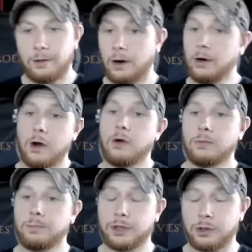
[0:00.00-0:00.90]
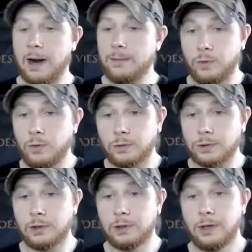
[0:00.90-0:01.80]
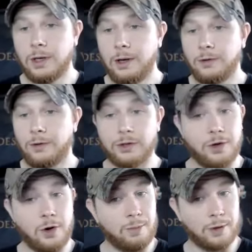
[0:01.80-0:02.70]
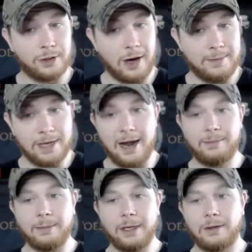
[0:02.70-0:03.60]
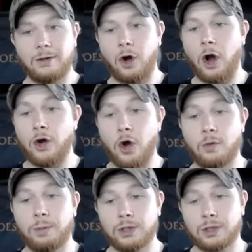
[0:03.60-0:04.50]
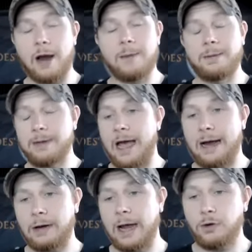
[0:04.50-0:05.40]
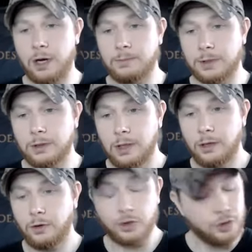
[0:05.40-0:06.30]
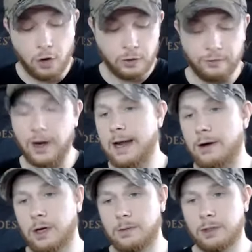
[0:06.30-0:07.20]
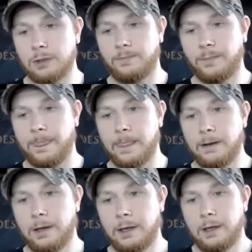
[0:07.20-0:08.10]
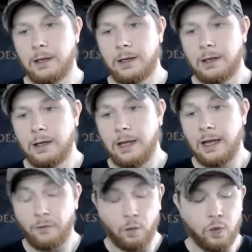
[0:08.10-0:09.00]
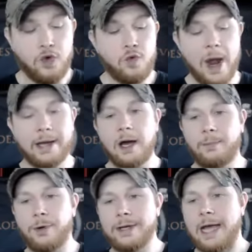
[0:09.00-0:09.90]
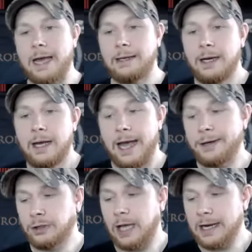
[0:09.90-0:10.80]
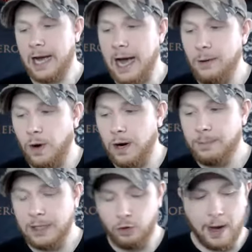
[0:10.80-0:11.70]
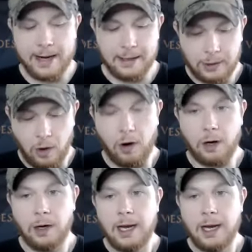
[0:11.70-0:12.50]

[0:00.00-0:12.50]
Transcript: there are no prescribed rules. There's no prescribed time limit. There are no prescribed outcomes. There's no defined outcomes. If you wake up one day and you're like, I want to be great at guitar,